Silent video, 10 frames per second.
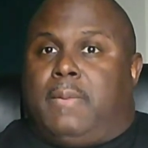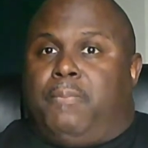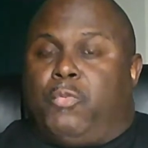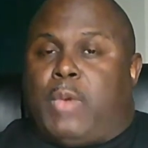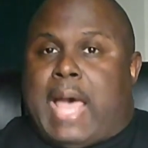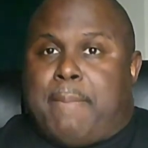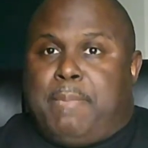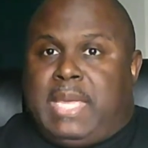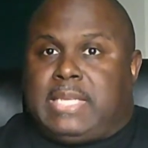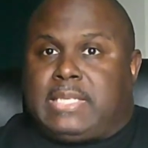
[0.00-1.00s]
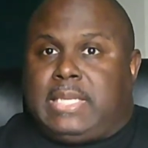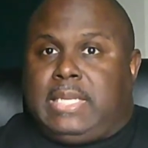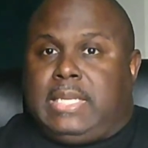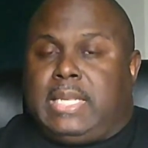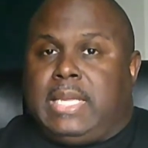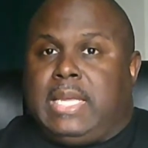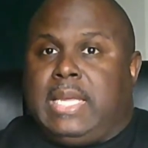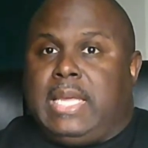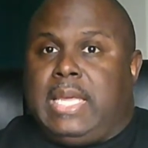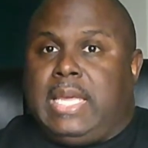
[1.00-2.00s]
when I'm mixing
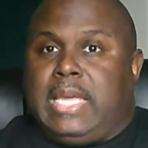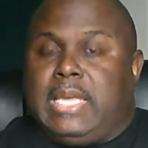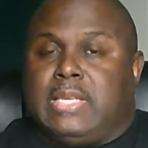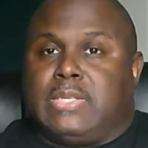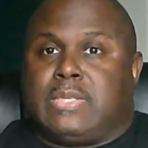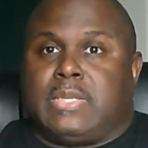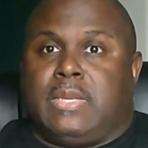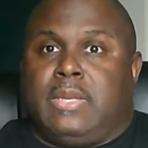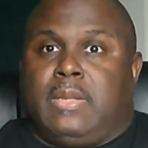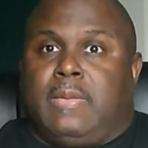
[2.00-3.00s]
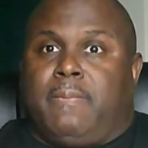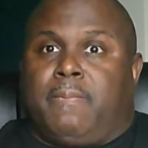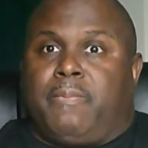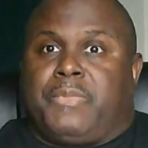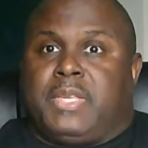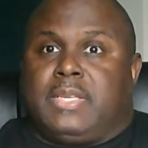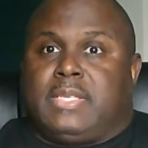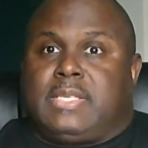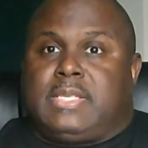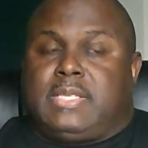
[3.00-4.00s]
is
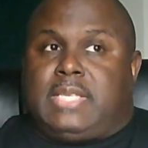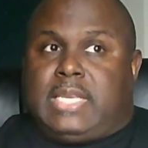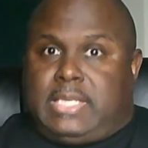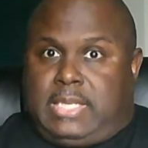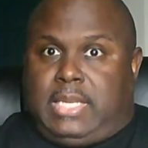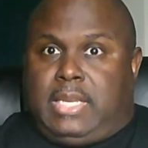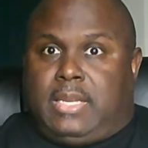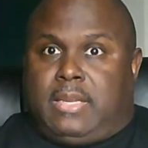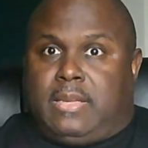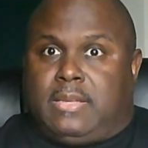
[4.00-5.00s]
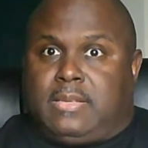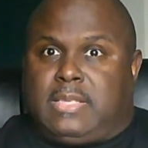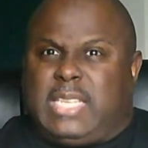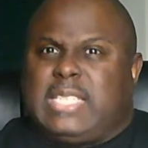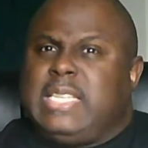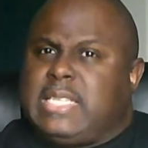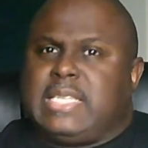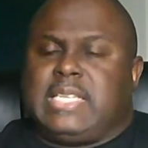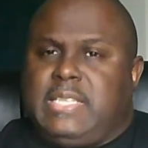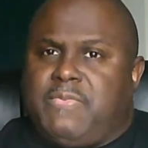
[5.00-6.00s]
60 to
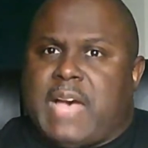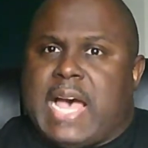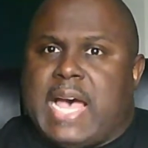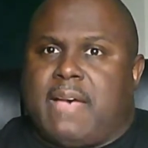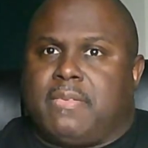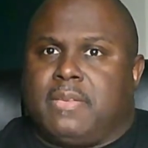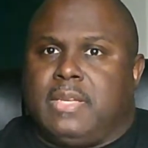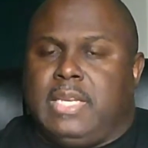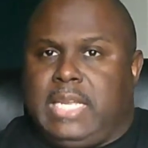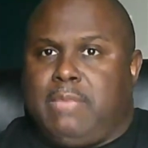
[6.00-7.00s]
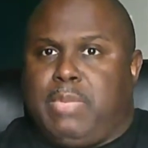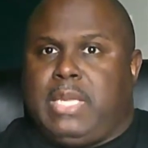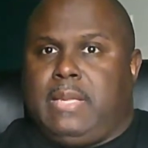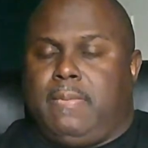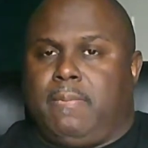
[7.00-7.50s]
65 dB.